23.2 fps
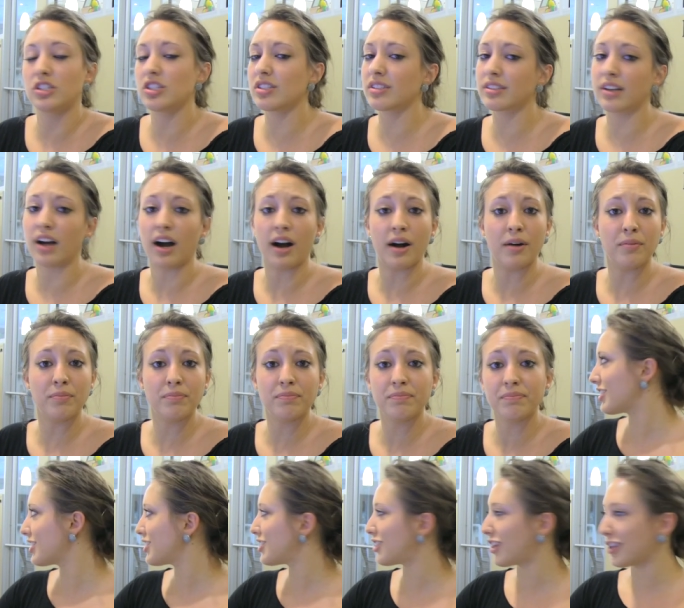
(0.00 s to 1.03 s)
Just come,
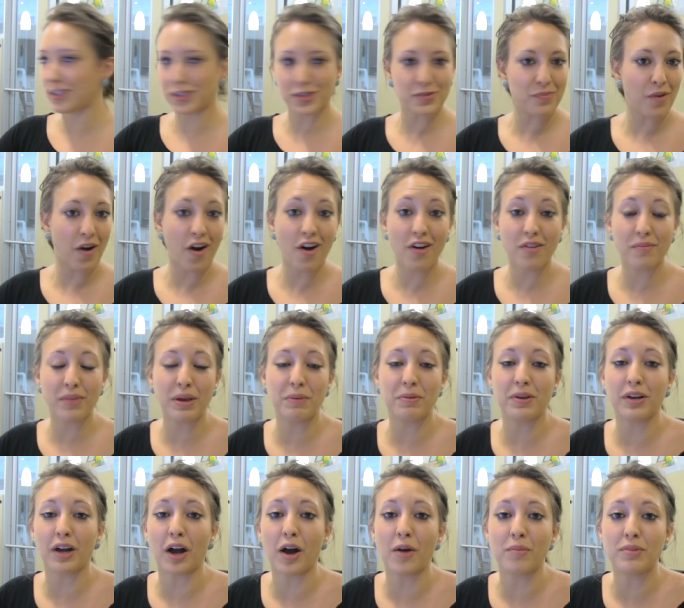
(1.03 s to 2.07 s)
start small, maybe
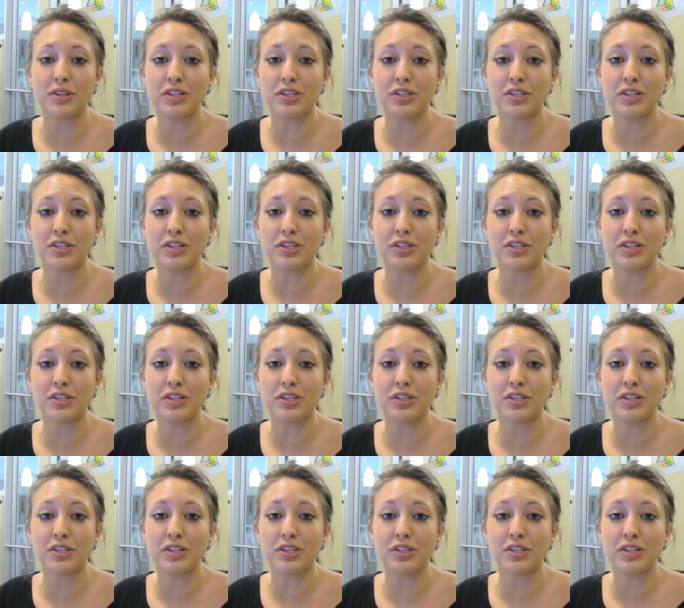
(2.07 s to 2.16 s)
come